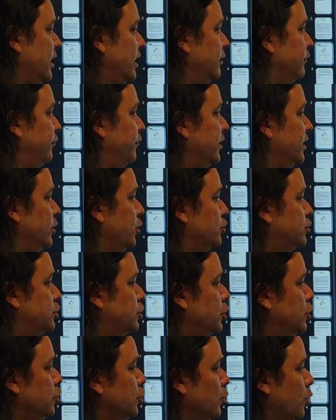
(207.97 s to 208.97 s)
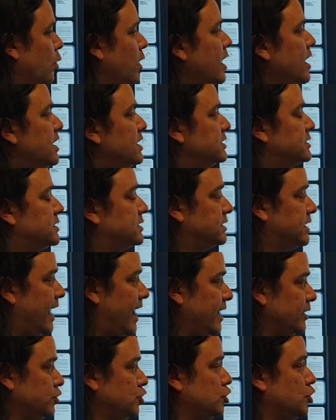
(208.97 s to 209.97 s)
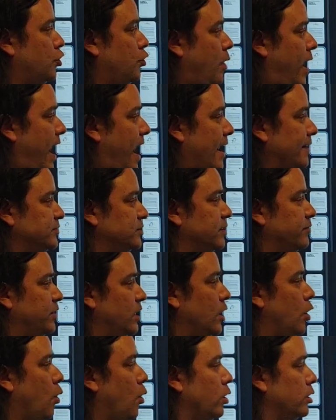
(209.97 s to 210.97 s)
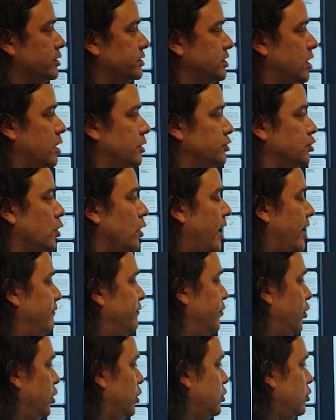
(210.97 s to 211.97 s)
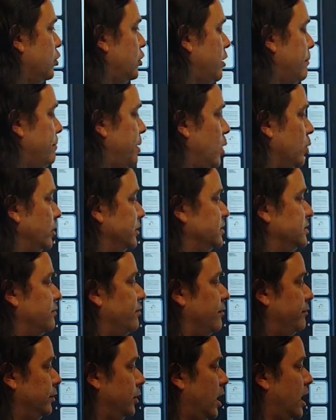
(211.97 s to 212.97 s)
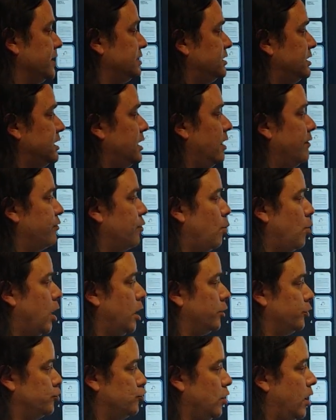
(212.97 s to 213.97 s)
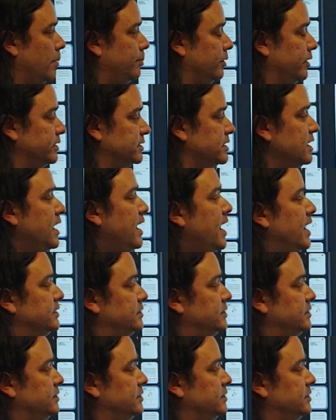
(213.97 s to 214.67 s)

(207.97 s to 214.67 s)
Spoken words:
in figure 2, sketch graphs of the horizontal and vertical components of the velocity of the water droplets